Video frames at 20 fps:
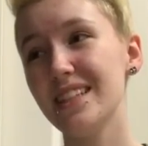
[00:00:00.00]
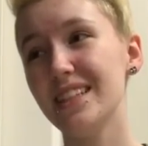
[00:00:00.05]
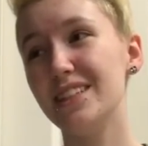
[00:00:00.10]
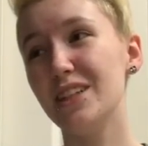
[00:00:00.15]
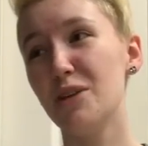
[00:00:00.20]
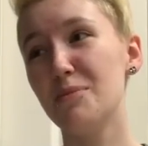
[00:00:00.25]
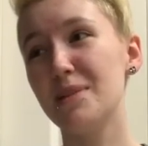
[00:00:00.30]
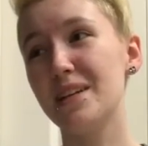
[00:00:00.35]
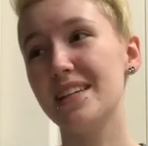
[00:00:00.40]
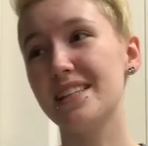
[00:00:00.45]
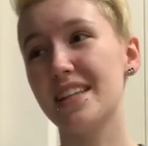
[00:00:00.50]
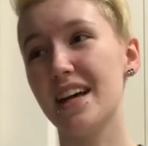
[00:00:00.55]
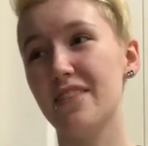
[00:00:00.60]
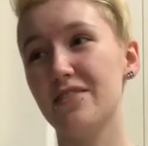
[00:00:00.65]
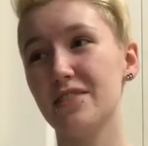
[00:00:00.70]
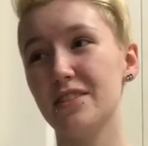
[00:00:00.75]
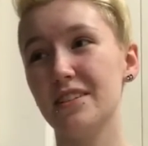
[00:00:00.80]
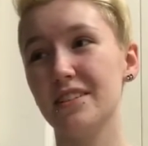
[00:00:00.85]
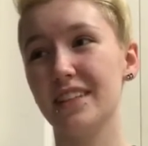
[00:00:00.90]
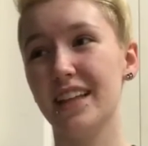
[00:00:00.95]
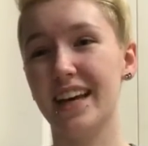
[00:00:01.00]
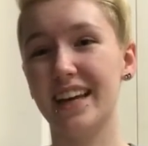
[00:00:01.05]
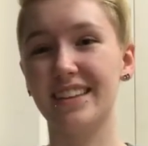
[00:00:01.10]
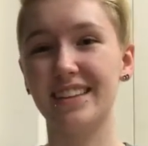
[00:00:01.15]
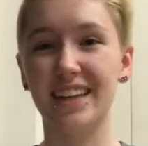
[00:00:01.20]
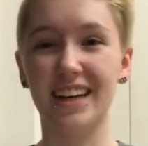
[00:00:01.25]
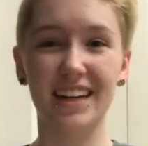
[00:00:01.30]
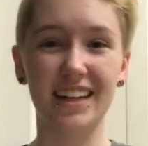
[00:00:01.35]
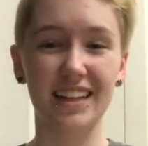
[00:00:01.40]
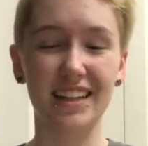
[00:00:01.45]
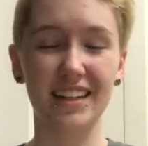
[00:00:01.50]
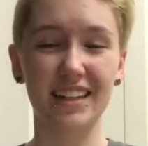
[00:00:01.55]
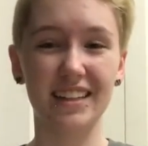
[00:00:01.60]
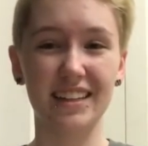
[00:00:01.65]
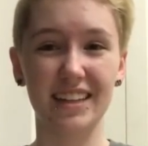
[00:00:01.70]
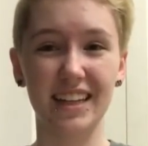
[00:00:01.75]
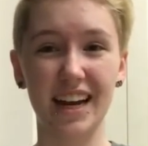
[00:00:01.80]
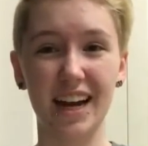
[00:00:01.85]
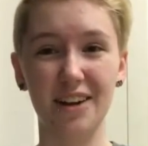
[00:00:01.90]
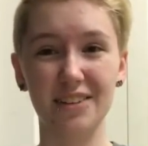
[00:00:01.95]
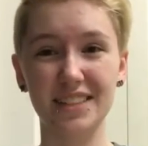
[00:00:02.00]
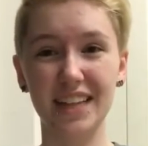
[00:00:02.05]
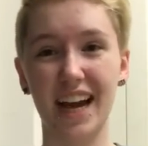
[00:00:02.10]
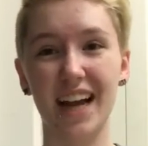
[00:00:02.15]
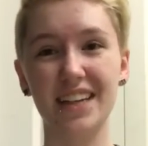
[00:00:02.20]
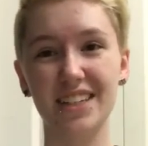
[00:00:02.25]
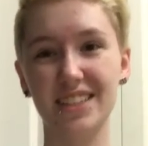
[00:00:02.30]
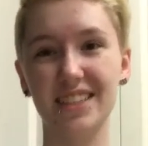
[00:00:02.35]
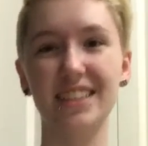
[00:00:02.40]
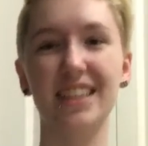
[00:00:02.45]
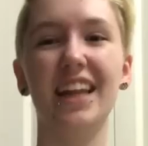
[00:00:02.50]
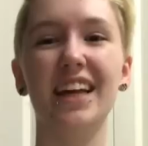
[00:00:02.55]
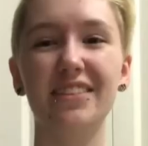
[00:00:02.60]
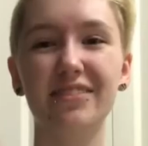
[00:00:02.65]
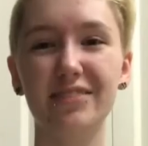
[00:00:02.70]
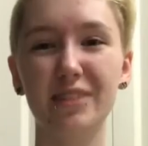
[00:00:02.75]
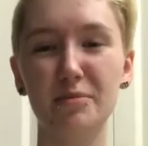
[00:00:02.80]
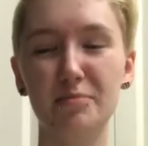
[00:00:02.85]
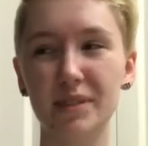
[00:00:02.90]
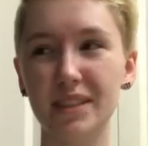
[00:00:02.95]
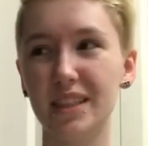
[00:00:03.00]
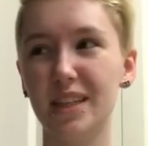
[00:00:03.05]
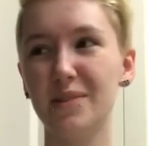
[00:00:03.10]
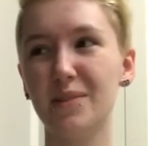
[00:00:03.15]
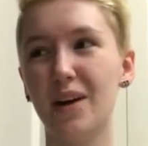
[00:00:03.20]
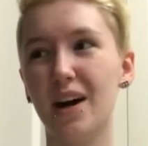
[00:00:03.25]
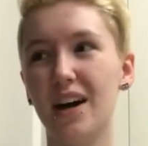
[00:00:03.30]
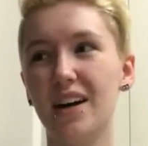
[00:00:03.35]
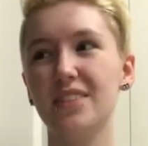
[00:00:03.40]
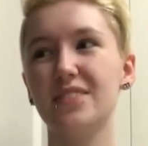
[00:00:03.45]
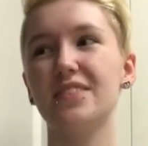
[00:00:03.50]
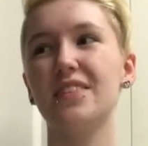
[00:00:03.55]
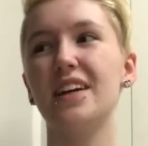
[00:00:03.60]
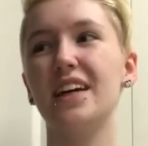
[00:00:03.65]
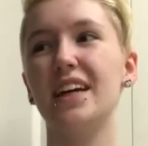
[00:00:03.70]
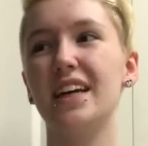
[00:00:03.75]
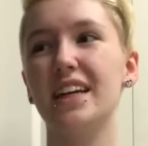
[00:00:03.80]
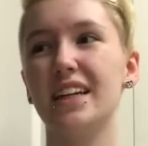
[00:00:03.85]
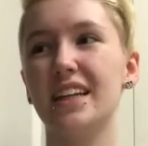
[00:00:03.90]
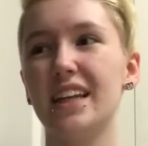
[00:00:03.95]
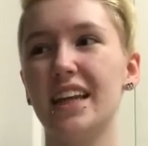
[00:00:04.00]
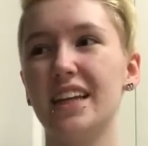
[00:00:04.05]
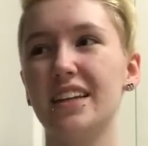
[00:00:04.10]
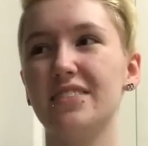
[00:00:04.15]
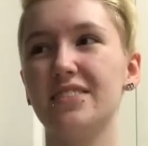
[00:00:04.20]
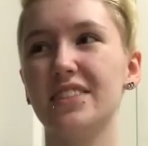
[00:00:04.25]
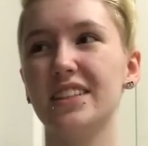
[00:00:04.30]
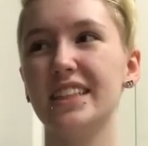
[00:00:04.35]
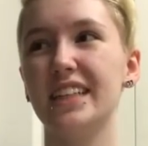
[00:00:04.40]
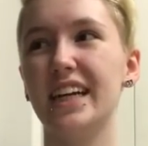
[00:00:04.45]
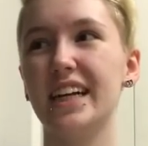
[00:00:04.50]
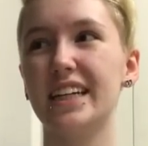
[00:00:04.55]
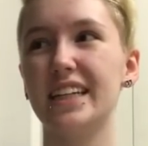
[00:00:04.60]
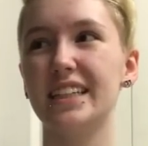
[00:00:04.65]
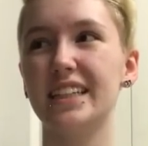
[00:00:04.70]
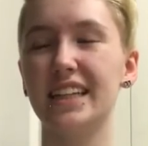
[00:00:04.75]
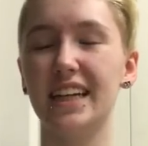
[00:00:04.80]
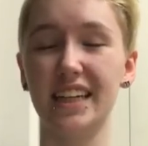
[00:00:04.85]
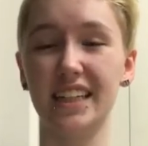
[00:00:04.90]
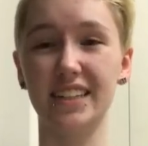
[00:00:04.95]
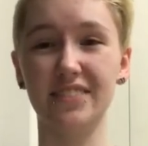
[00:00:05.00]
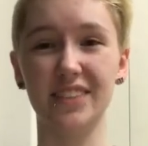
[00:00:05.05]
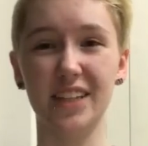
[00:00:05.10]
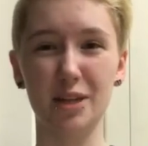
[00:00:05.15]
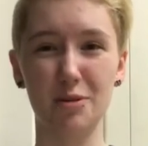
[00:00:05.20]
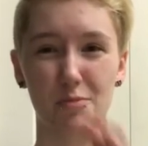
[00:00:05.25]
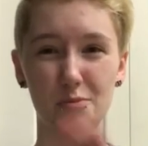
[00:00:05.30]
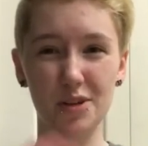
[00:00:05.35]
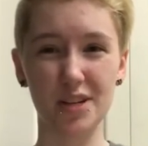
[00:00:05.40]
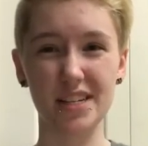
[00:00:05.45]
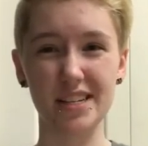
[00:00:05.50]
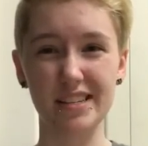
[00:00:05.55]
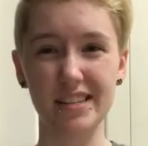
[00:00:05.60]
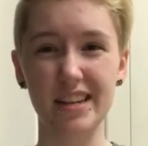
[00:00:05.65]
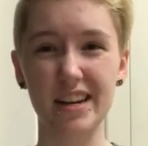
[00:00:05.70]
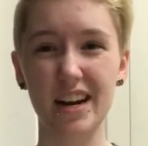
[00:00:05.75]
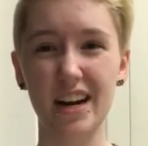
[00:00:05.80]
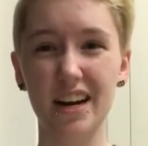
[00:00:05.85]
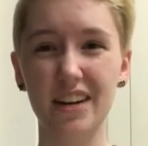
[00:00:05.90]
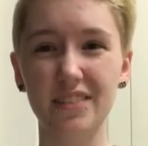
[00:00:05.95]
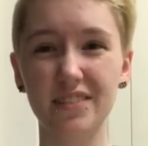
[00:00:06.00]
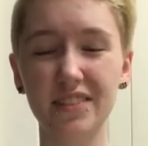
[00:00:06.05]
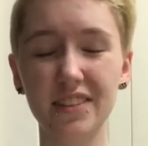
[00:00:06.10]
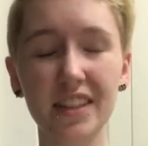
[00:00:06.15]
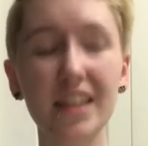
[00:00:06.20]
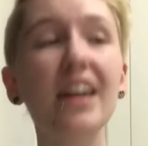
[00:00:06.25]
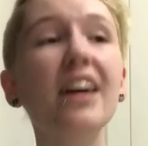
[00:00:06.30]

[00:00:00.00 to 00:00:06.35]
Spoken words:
Nobody's ever like thought that I was actually like flipping them off, and thankfully I can kind of like breeze it off.